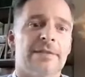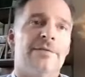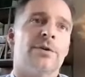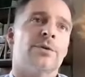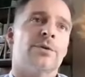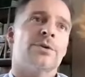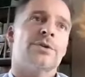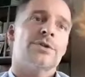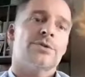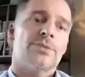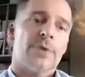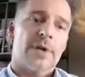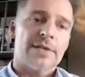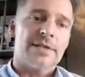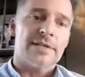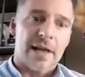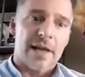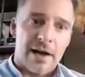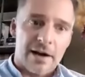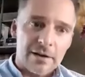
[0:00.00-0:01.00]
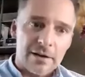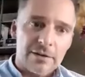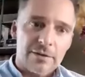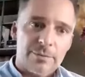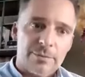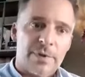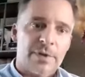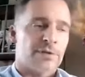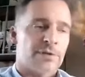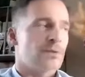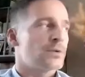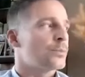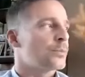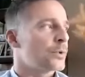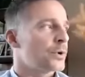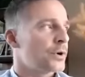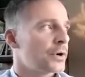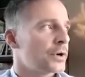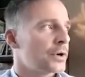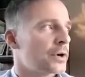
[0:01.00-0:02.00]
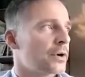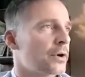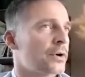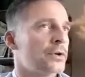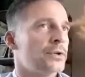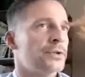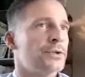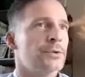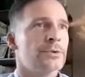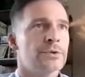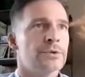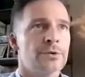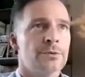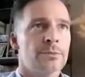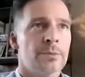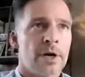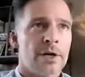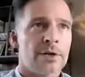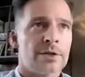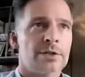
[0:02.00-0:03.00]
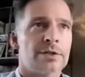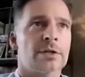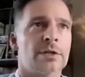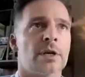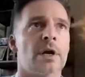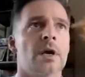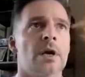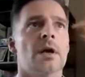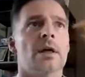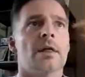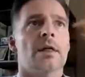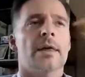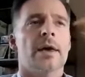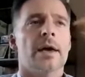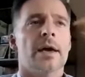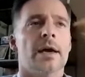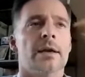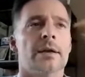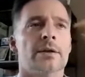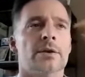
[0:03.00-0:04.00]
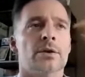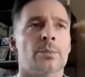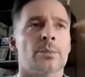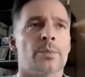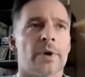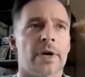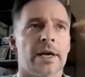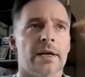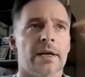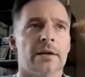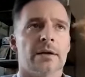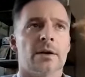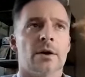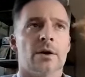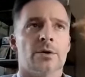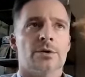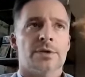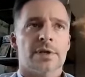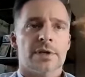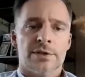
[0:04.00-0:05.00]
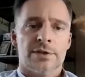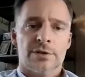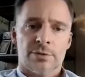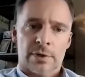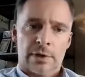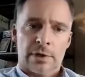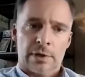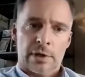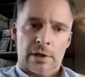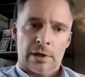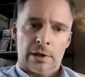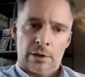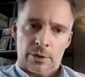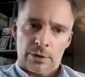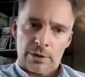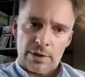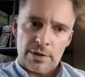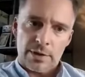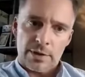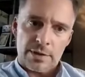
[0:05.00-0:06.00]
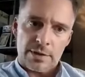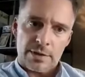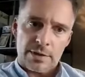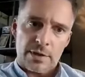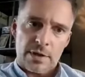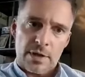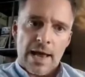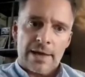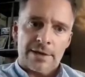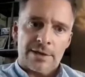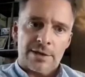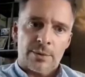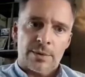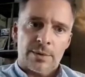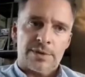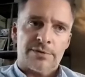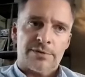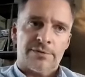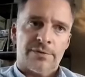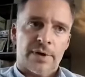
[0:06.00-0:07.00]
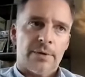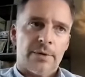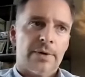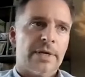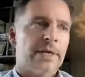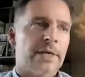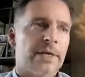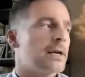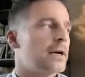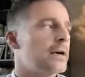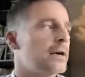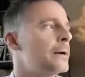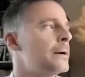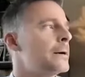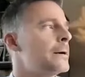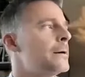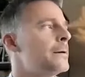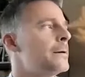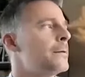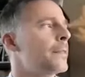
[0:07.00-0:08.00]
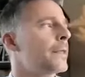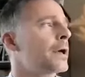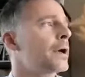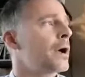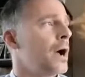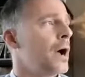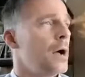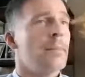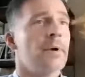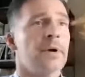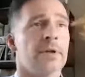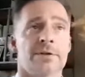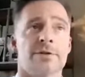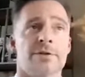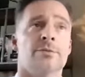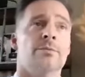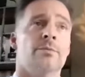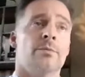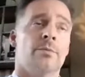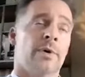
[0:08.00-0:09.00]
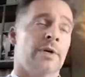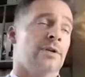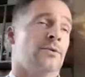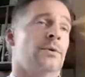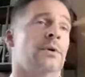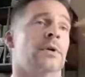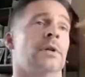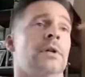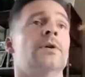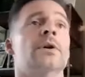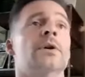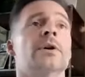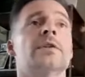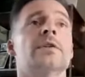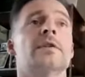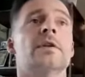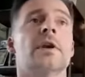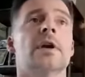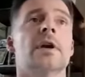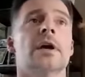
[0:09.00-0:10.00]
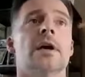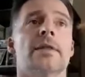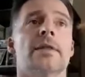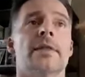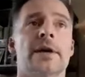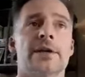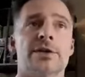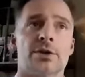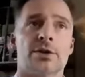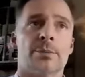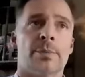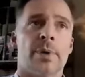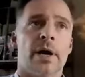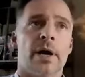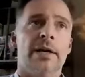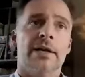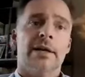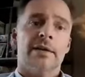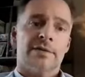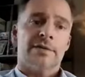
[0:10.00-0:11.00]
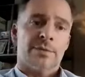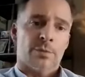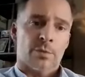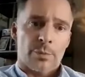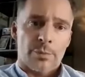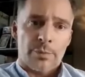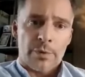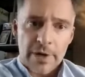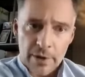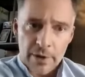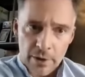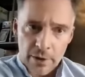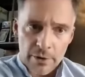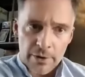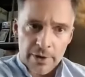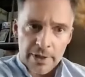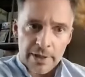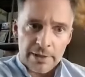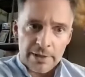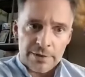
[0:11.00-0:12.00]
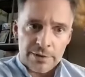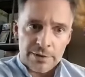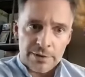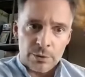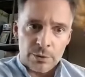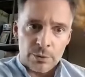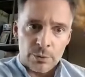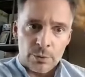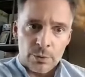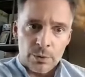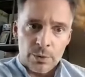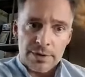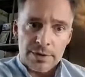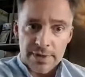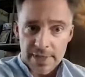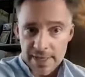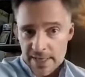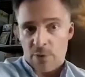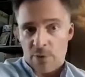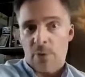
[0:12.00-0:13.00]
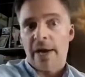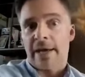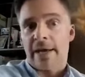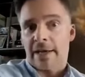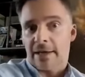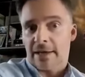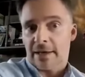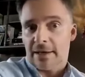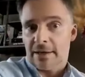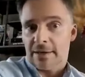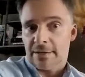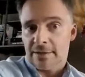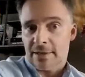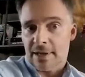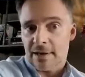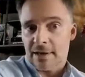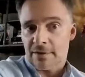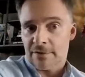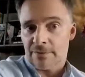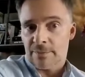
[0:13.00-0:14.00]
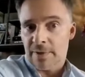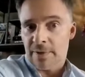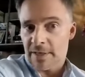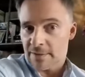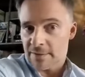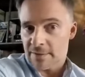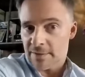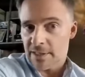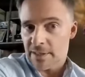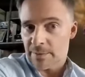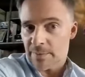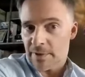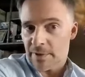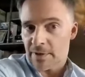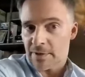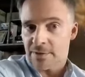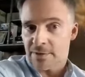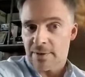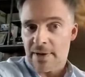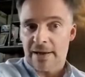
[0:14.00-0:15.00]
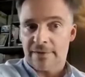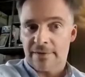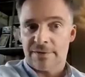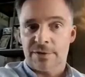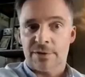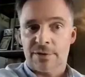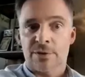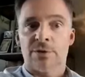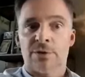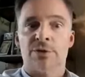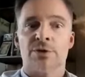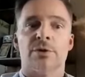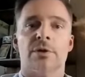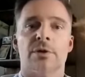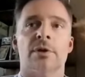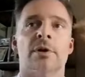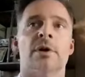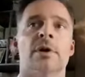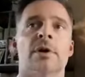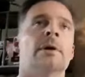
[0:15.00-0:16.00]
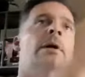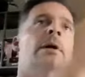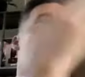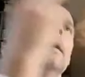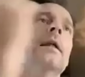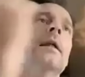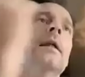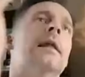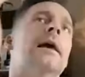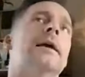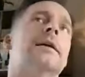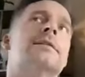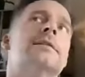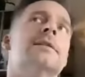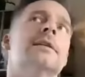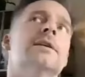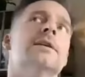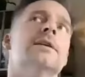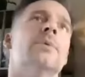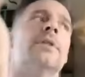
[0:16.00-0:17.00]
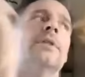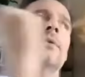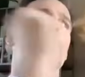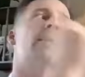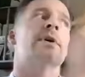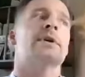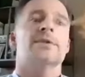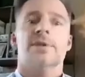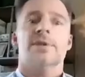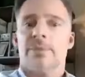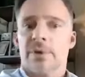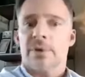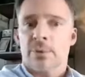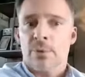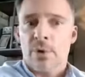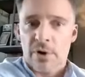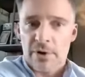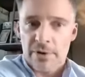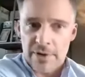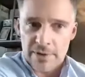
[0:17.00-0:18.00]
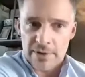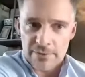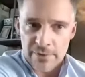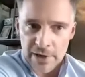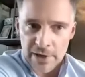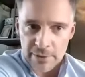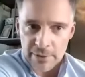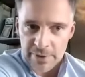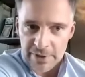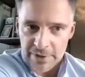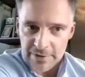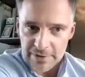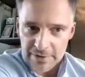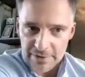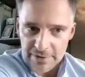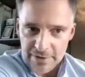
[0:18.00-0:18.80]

if you're stressed out because of your work or you're doing too much, then your brain goes into an alertness. And so it's very common to, when you're alert, that your body gives more priority to staying awake instead of being asleep, because you have to see whether there's something wrong in the environment